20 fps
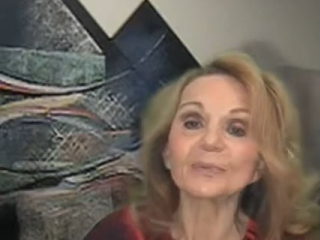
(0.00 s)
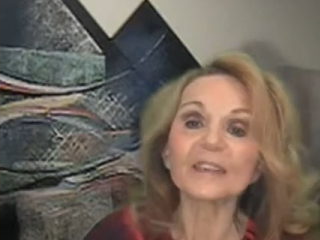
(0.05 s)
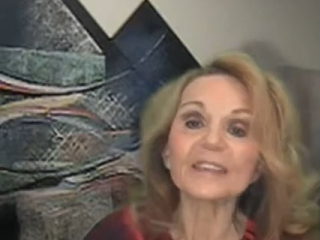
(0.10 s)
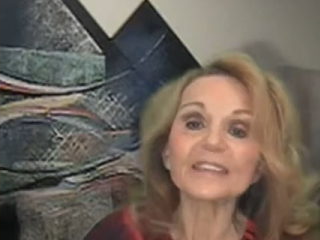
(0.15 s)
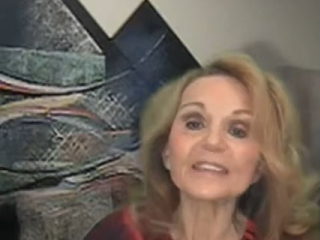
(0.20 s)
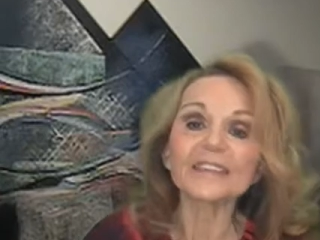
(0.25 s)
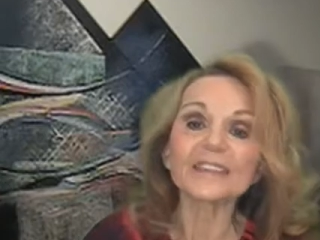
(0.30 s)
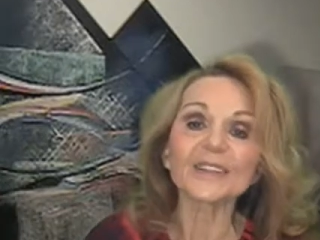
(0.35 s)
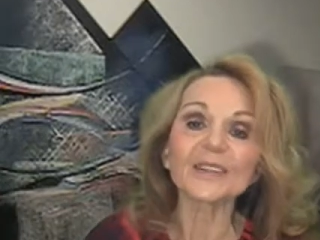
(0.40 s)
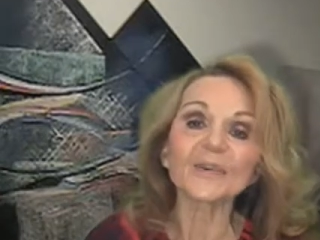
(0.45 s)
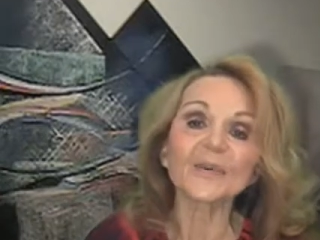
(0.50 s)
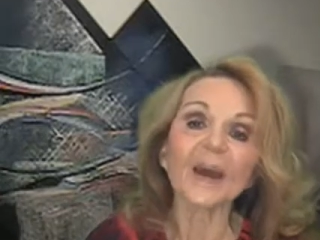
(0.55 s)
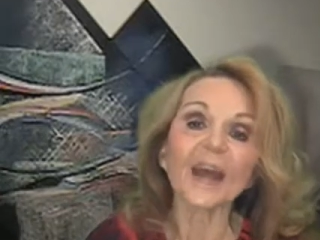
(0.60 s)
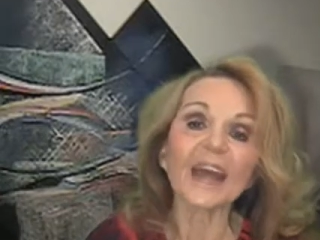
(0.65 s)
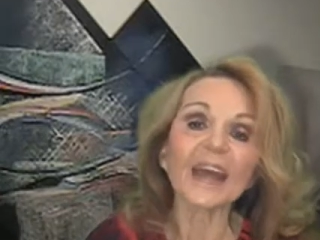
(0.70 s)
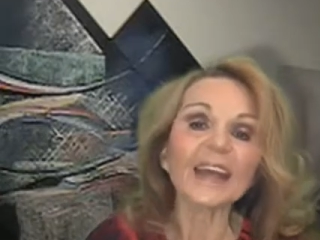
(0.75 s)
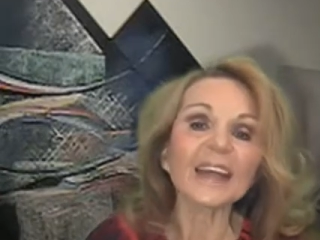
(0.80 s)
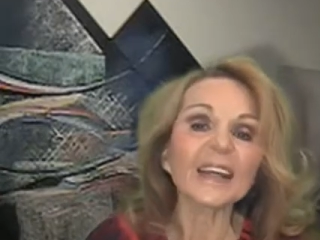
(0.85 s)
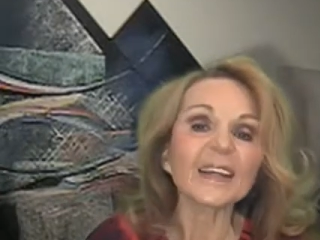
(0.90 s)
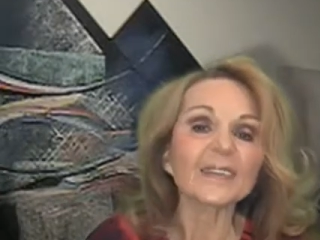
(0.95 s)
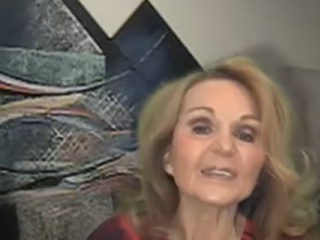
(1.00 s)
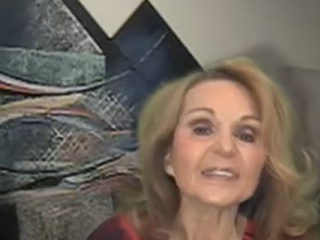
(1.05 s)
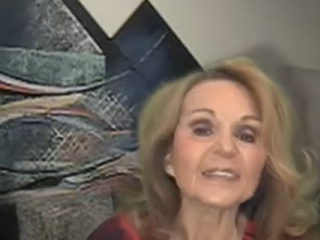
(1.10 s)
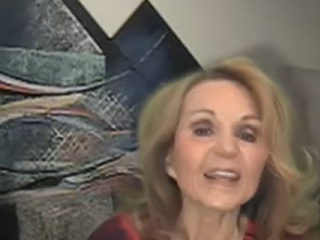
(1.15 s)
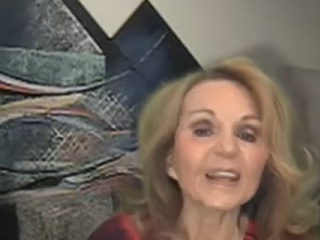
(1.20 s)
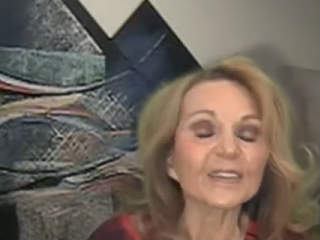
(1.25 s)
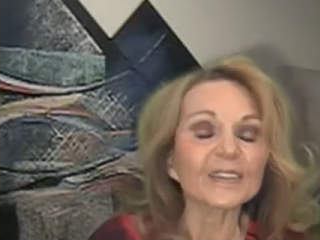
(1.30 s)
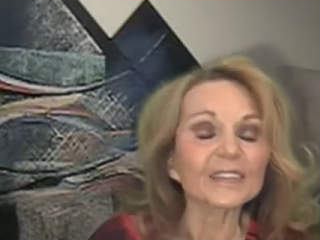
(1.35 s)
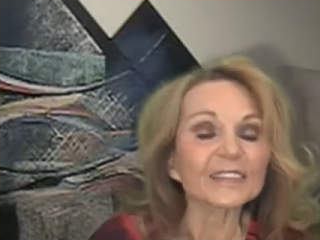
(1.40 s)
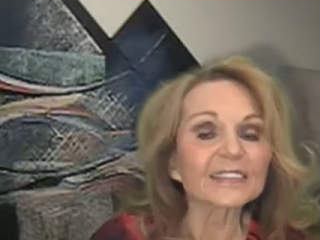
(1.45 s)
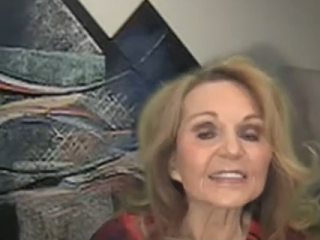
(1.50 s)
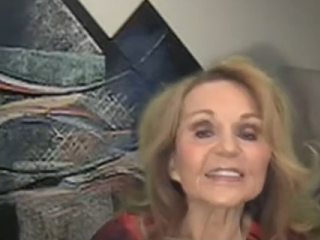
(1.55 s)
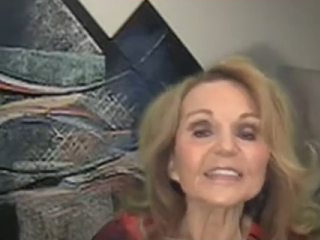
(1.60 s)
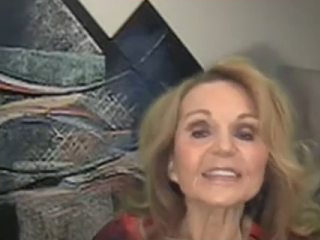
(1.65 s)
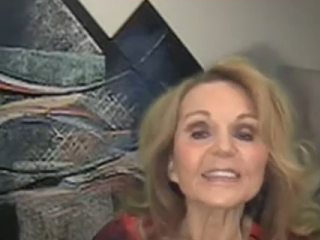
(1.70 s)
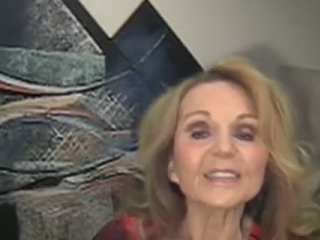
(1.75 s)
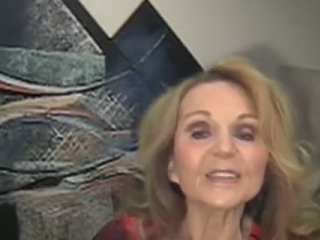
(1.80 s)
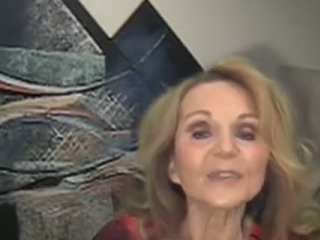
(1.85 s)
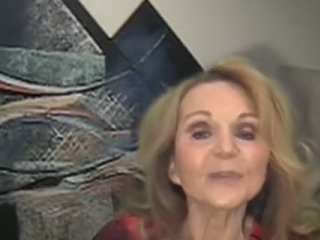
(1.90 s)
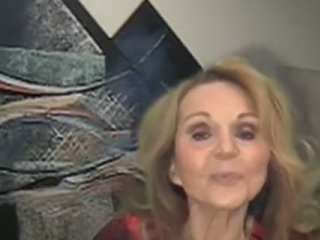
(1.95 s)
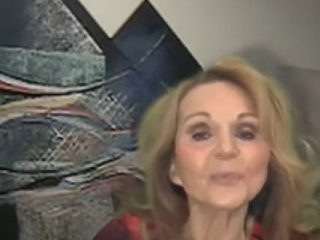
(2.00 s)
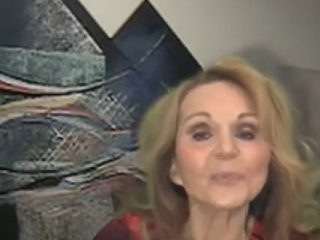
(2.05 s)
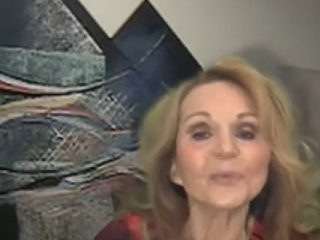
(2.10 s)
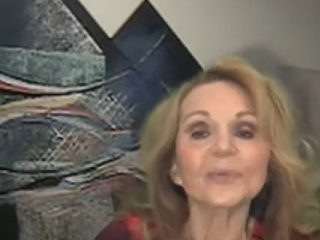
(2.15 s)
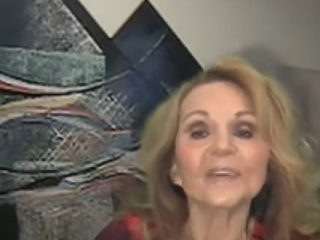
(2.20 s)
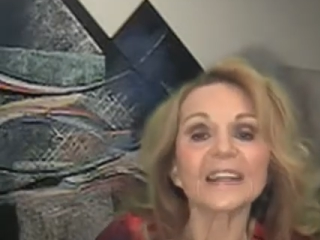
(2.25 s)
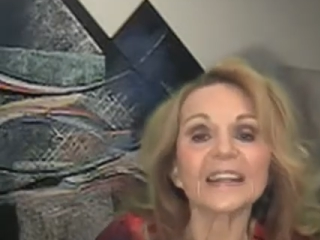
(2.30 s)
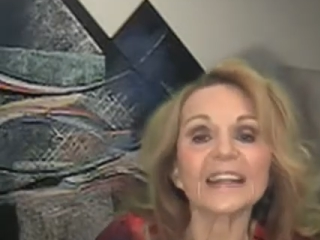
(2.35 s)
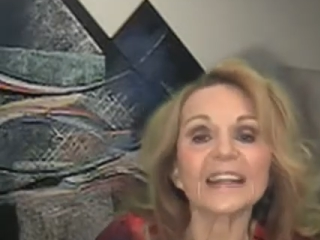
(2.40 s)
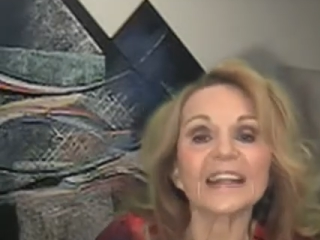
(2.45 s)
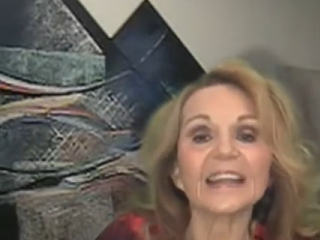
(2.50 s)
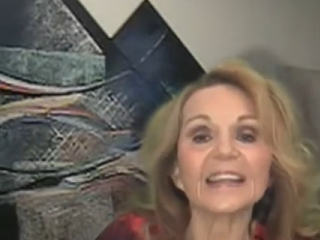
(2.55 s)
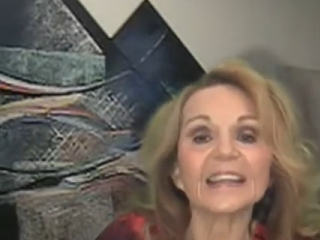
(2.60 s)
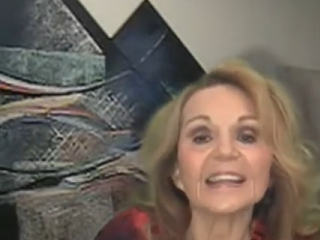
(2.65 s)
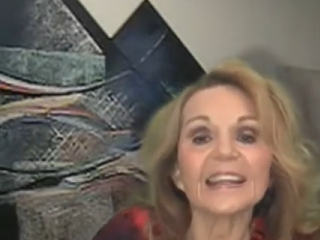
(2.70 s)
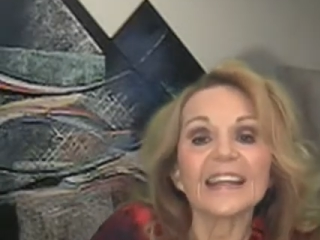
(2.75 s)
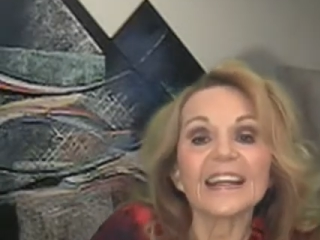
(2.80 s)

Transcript: beachy waves that are still pretty,